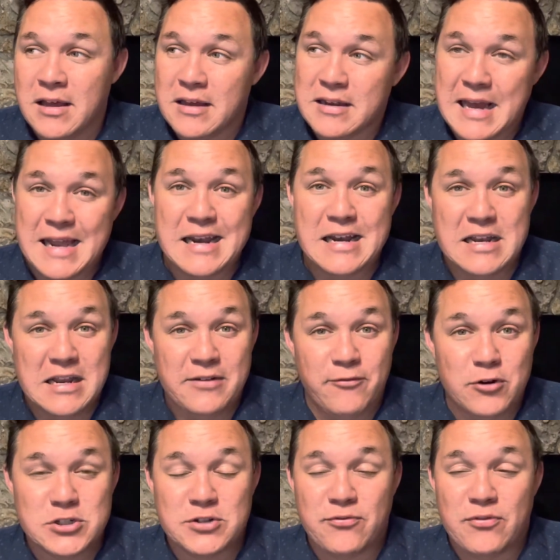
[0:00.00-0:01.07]
kind of
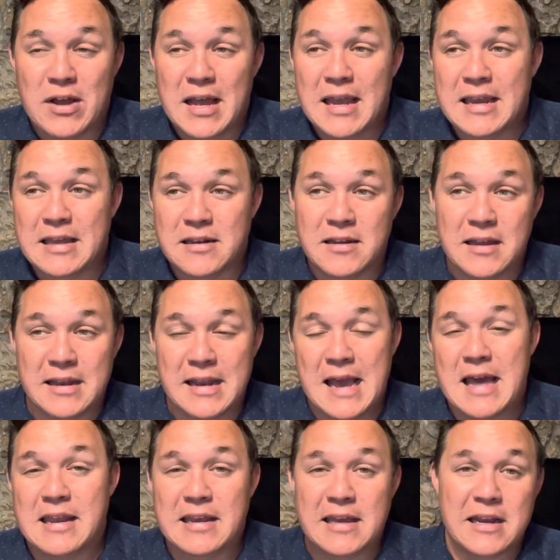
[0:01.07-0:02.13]
diversifying and
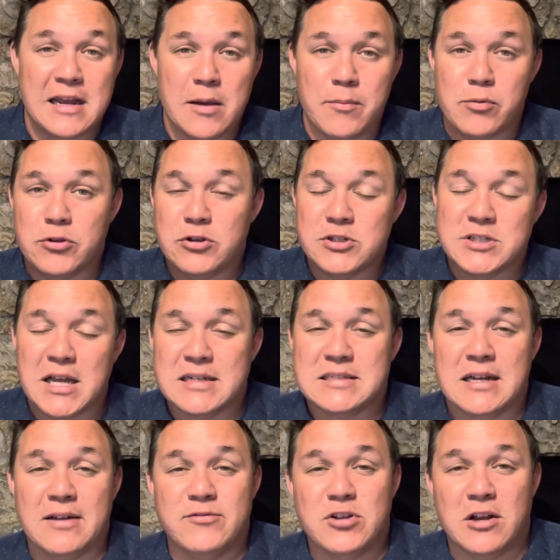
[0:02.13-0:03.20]
adding in a couple new stocks
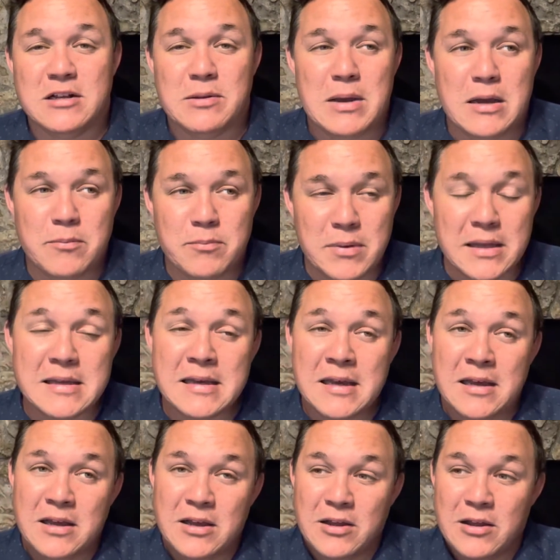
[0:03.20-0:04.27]
that I've talked about, but
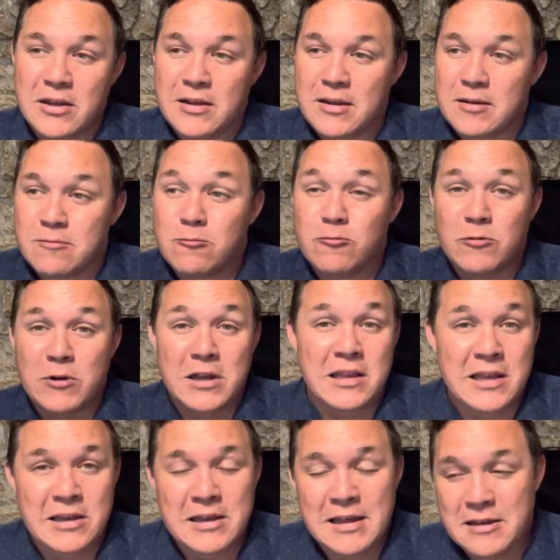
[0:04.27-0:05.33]

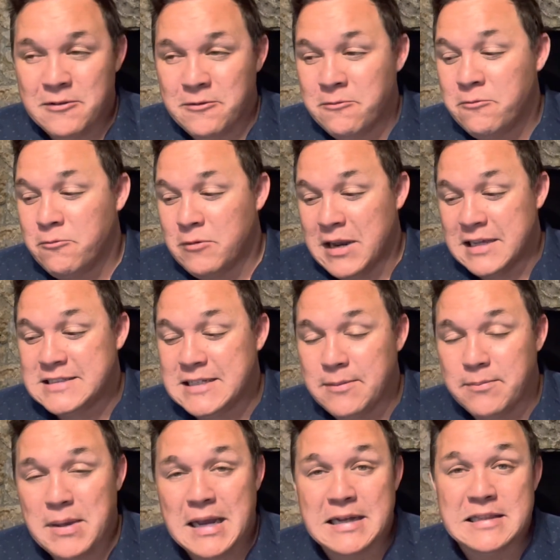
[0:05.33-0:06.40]
really, when I step
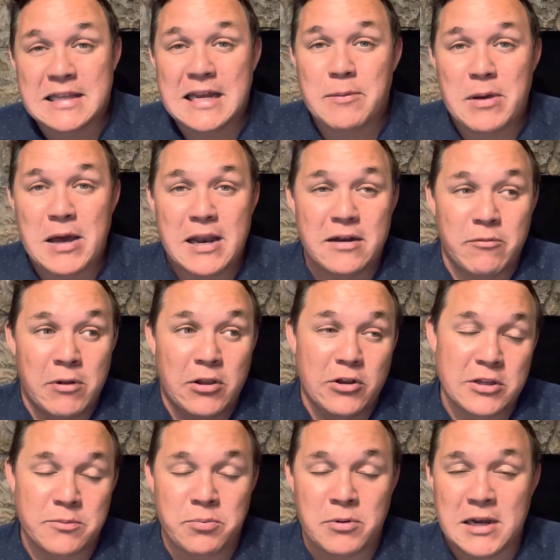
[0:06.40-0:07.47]
back and think about it, and when I look
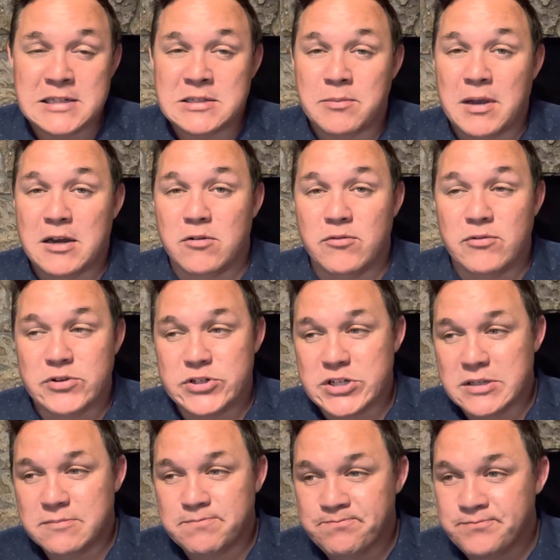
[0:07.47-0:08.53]
at the price of
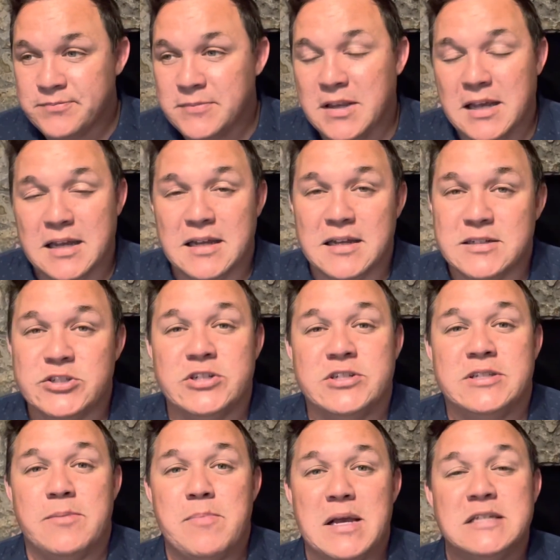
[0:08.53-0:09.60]
Microvision, it's just
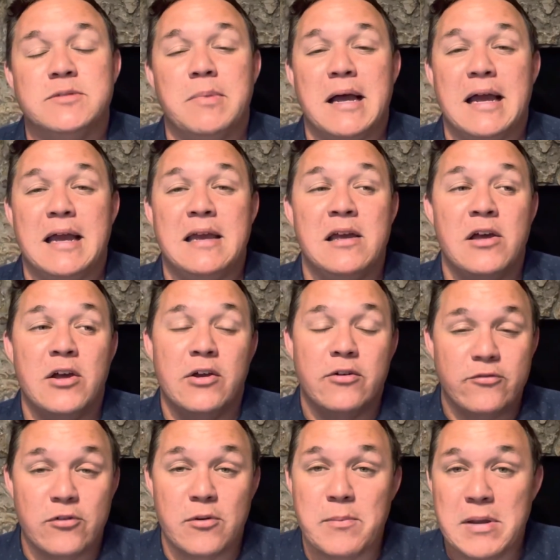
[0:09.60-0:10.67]
the best buy
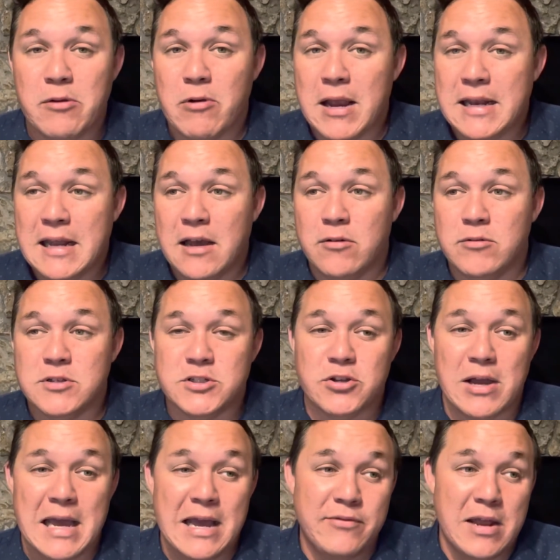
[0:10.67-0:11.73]
for me right now. And so
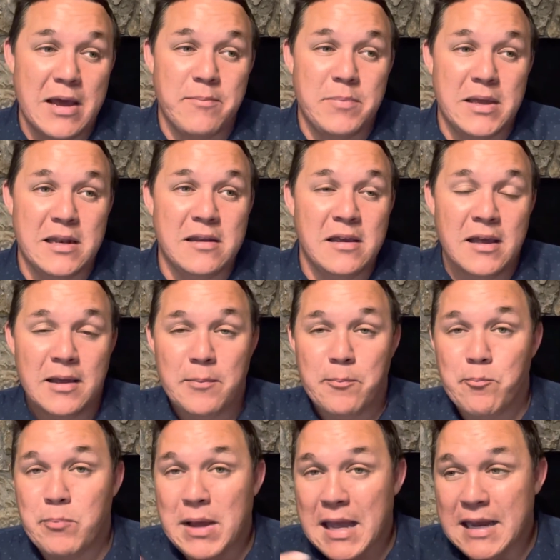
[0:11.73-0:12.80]
I have not been
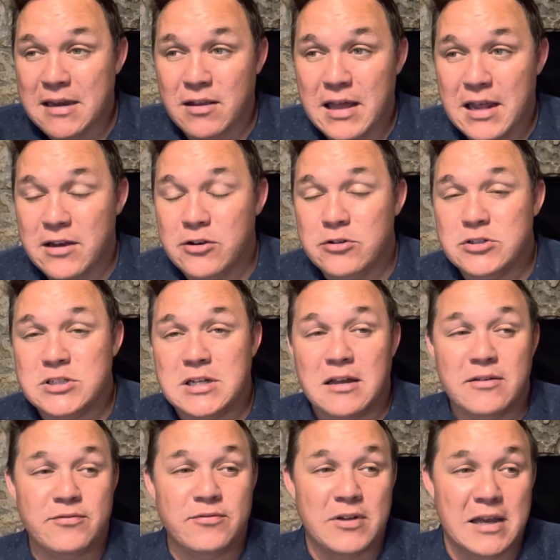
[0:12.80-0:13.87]
buying a lot of new
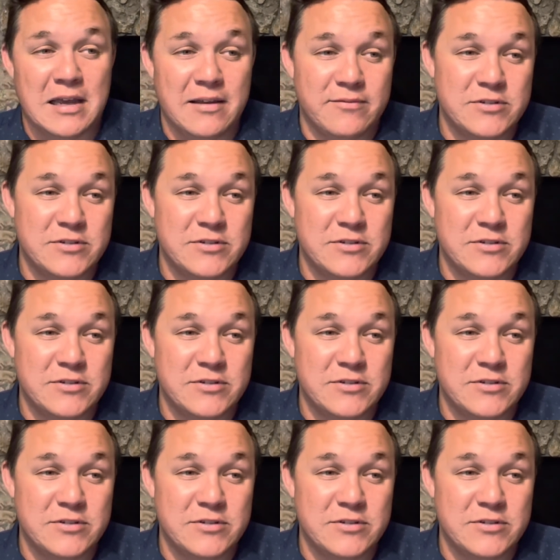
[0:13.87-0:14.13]
stuff. I have